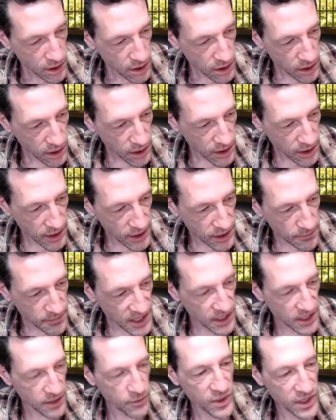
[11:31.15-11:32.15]
and
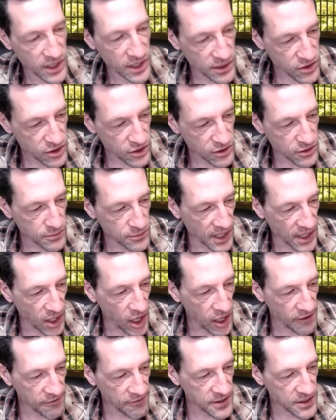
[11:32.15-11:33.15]
immediately went into my
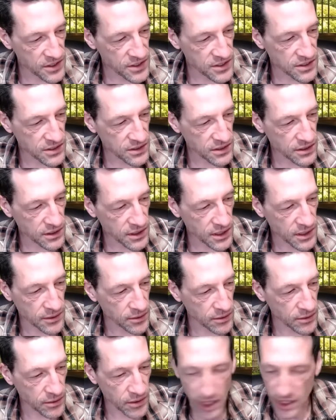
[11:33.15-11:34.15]
office
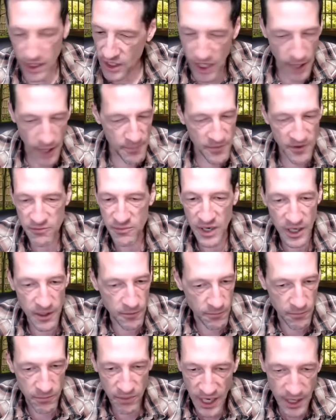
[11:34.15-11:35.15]
and got a copy of my
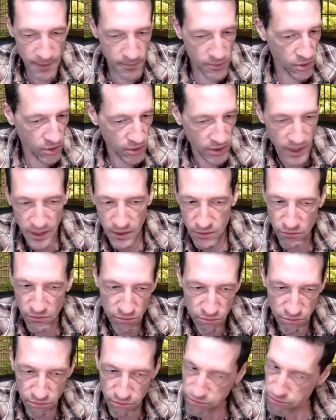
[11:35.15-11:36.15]
Bible
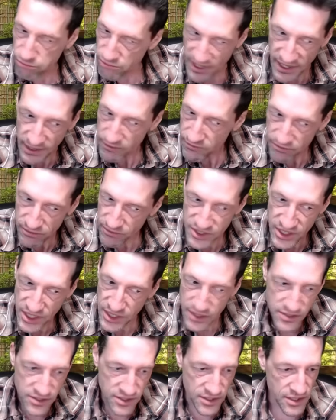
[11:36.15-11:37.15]
and read through
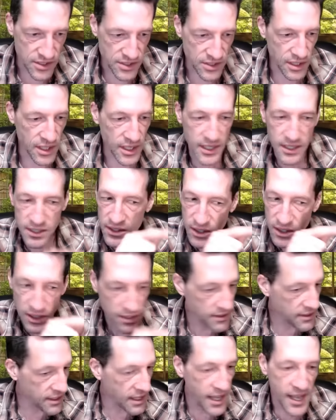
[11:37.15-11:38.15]
Genesis. And
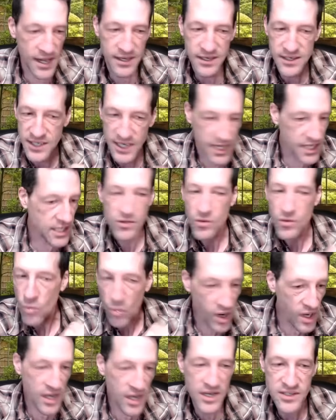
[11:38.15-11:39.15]
that text
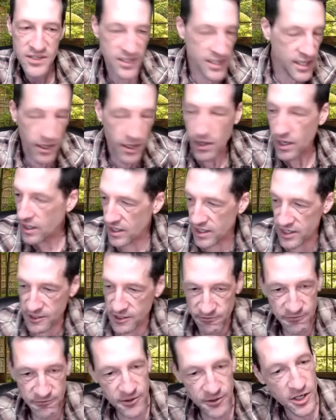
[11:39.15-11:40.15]
was there. I got a
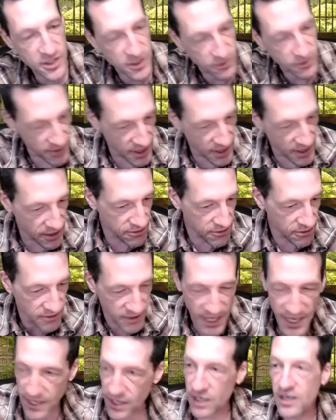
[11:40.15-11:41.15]
different version, read through
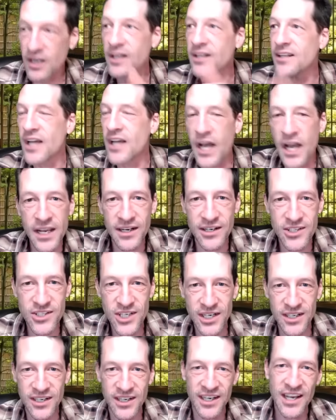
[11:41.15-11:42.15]
that, got online and
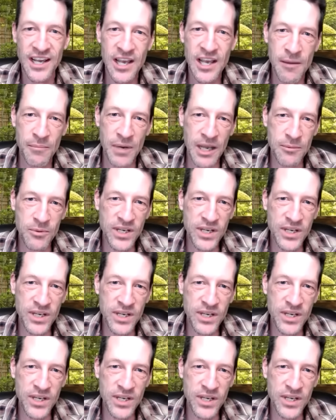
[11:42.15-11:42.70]
checked Bible